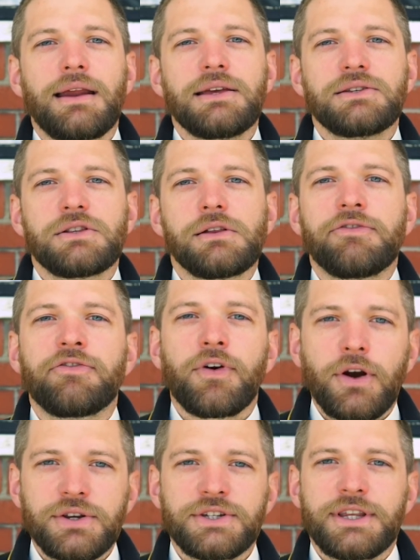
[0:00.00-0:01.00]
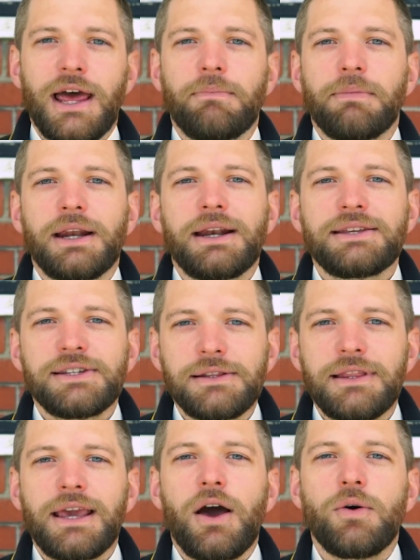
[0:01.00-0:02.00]
is the first step, but it
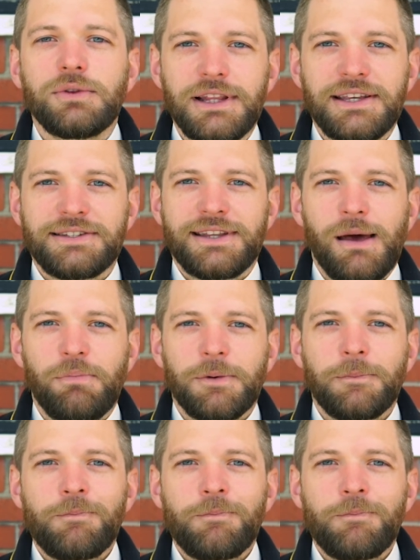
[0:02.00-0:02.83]
isn't the only step.